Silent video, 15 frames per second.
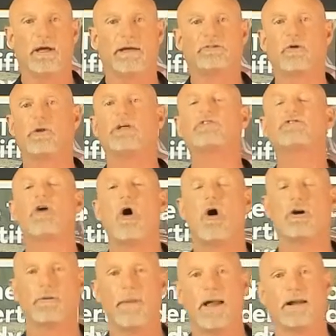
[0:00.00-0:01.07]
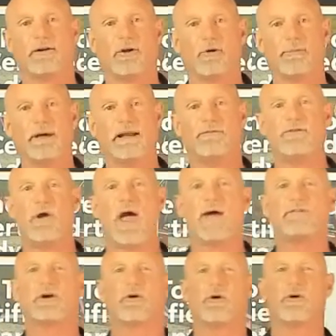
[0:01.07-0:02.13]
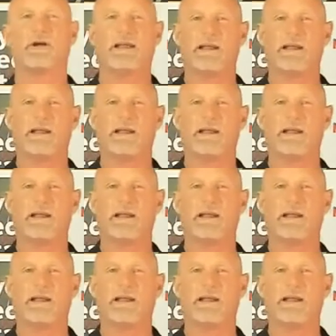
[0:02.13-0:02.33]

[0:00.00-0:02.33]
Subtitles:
So let's talk about it a little bit if you haven't heard